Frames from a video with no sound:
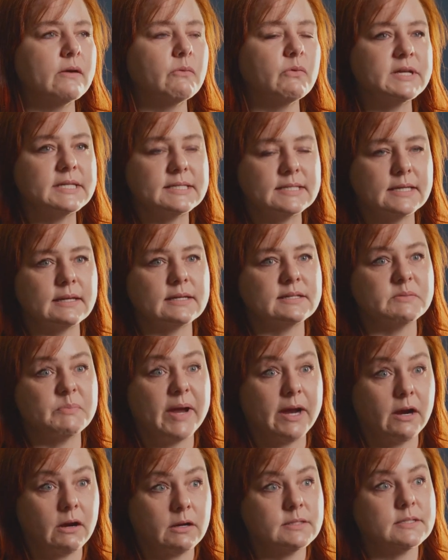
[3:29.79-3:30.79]
that we see as
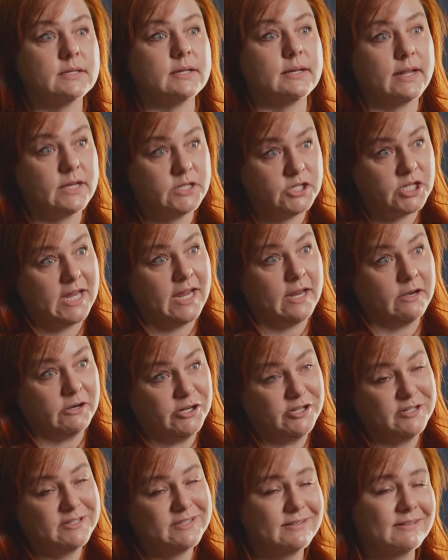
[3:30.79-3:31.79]
parents and
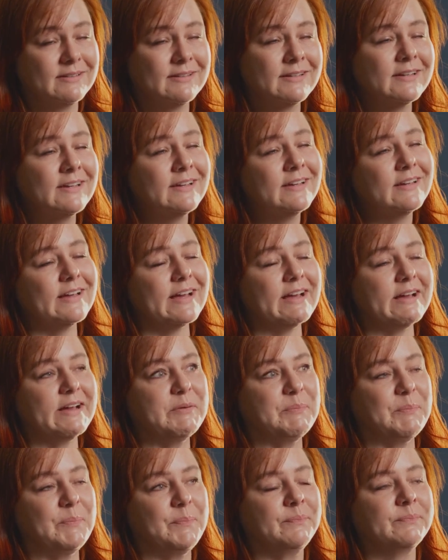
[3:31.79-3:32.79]
educators.
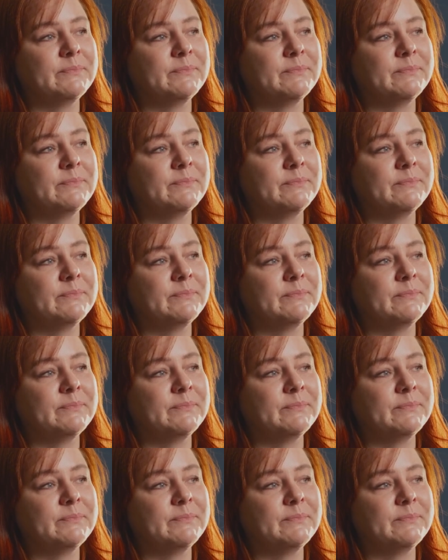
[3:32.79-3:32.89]
Um,